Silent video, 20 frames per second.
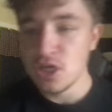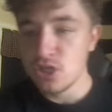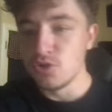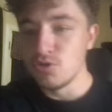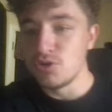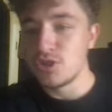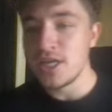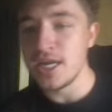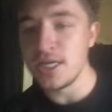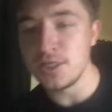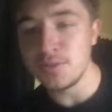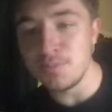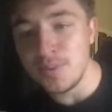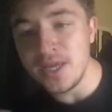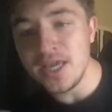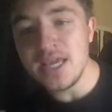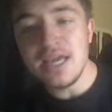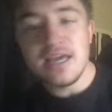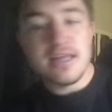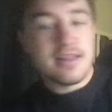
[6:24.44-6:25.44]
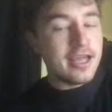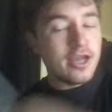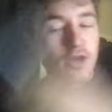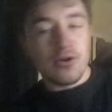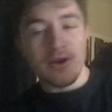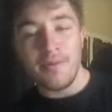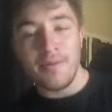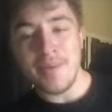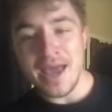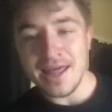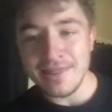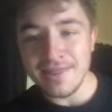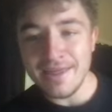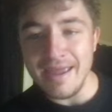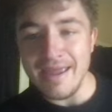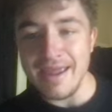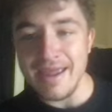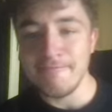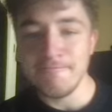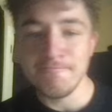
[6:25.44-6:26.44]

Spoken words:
You change B, they go down path A.